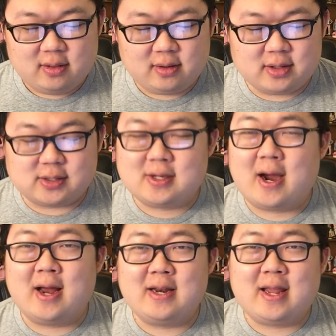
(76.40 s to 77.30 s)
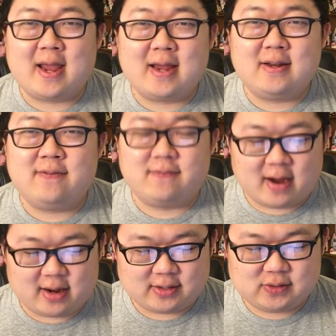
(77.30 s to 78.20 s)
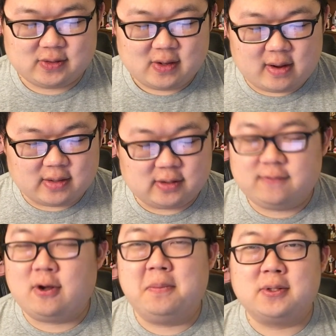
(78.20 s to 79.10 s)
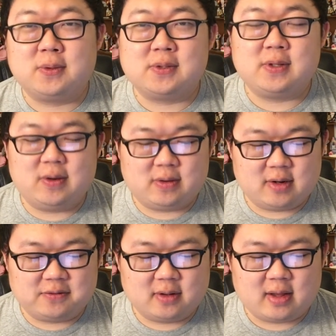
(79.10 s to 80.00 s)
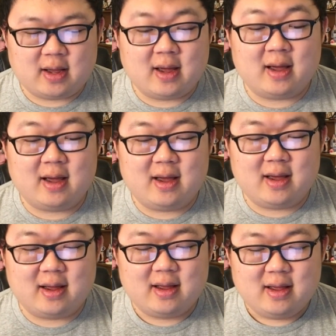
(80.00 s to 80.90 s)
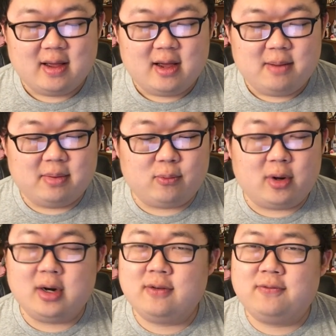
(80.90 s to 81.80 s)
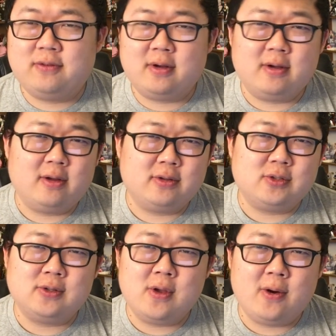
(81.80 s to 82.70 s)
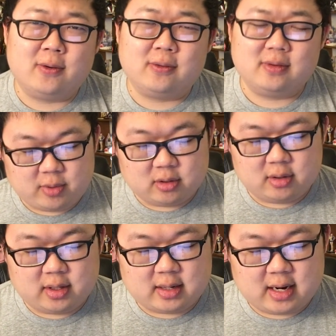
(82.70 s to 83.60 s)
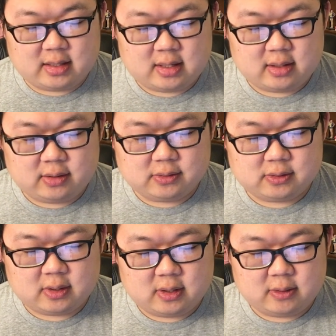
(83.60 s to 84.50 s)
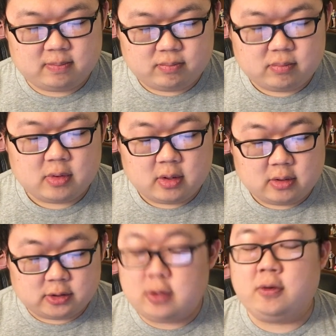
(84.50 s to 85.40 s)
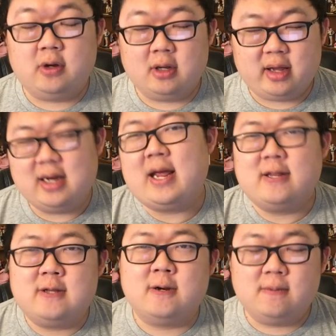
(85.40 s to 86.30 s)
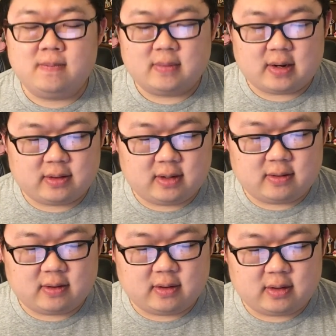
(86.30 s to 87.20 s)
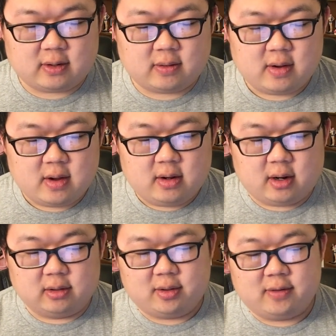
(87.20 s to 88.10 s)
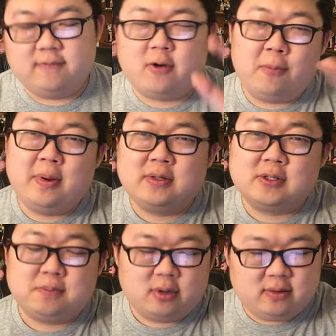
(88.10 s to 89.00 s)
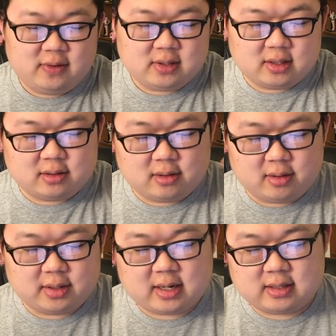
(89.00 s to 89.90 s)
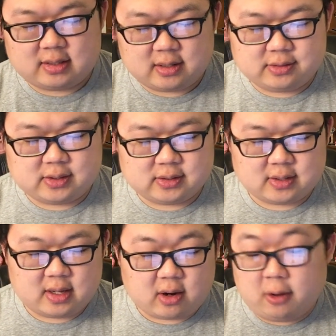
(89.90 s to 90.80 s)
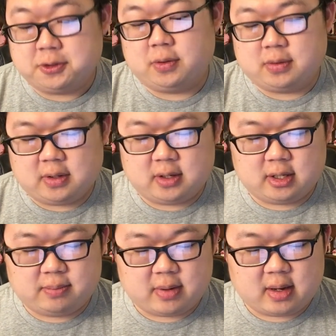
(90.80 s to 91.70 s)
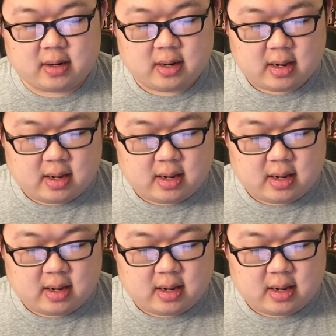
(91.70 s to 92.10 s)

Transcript: Look at this cotton candy fox. As if Vulpix wasn't cute enough, you're like, haha, but what if, snow? Alolan Ninetales, still good, like an A tier. I think, you know, Alolan Vulpix is perfect, and Alolan Ninetales is, like, also good, but